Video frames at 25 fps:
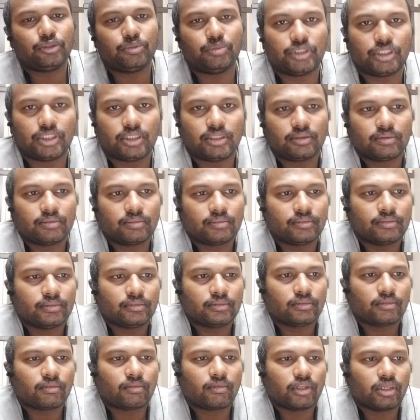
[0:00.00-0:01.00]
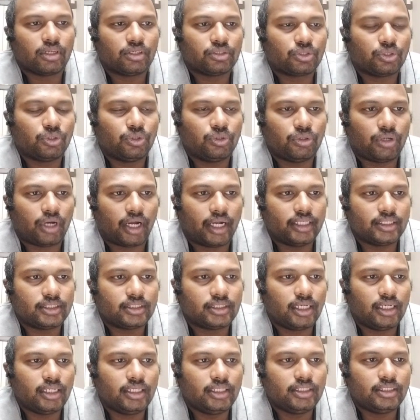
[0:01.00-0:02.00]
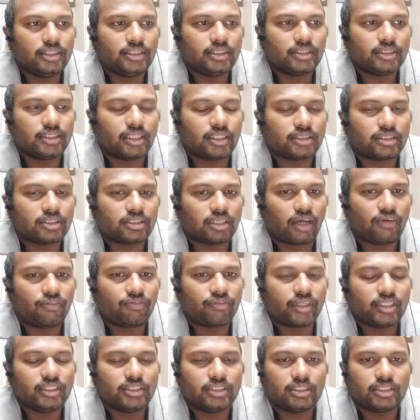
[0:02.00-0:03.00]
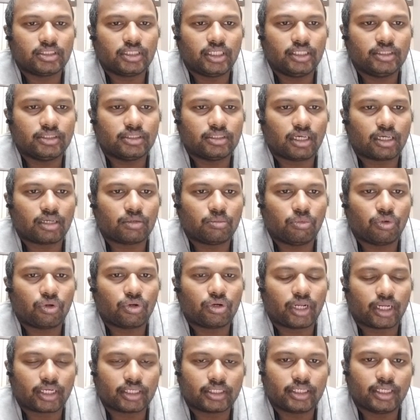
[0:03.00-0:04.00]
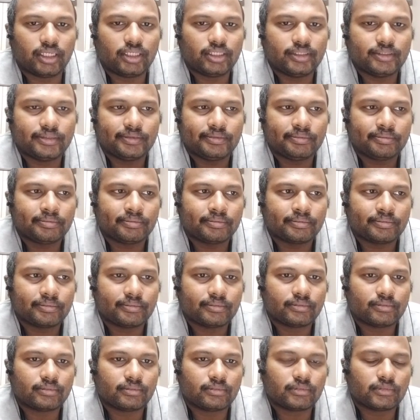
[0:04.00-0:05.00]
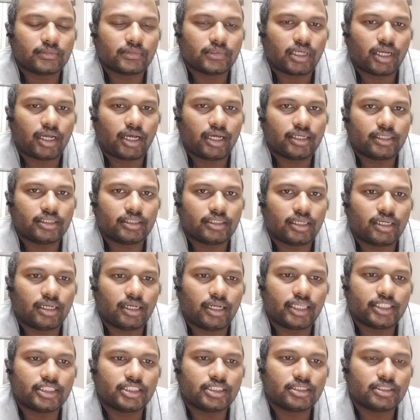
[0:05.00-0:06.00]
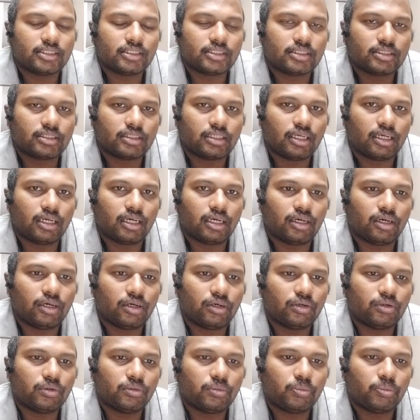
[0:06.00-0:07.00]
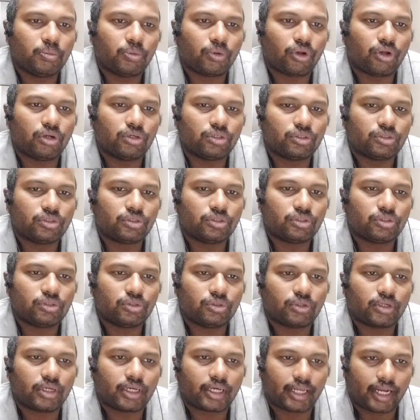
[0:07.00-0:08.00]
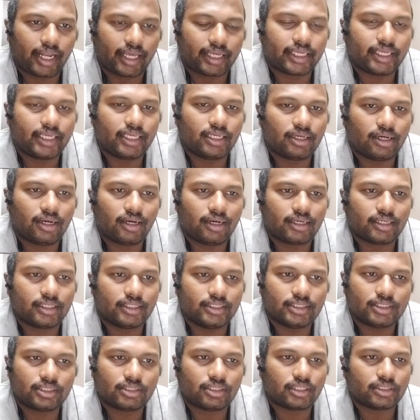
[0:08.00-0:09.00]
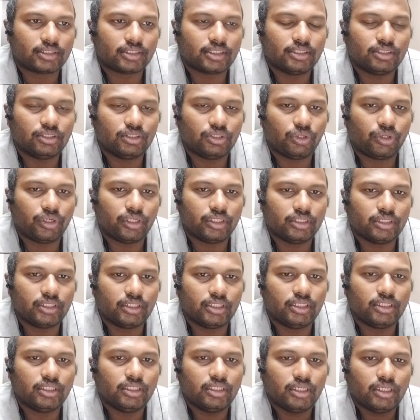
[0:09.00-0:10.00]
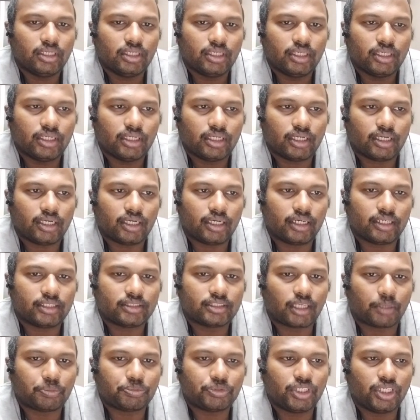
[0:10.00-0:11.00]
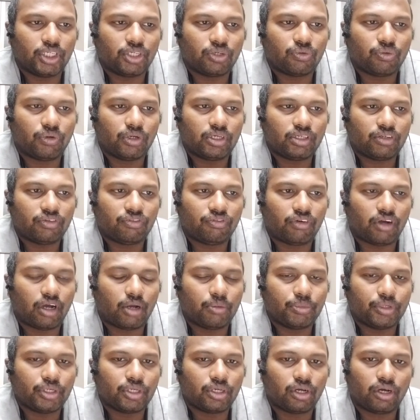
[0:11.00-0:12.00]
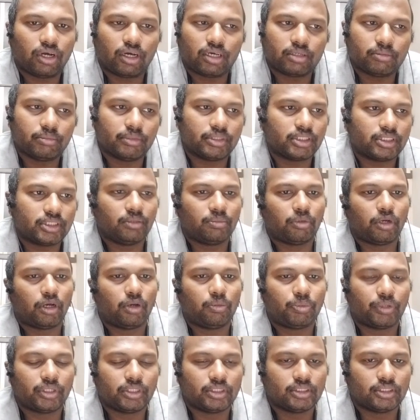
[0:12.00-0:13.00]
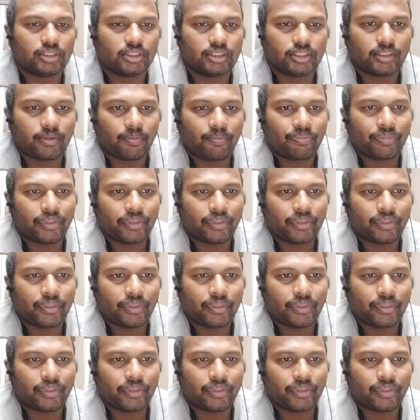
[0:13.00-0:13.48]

machine. So additionally, the softened steels are more ductile and less prone to cracking or distortion during the subsequent forming or machining operations.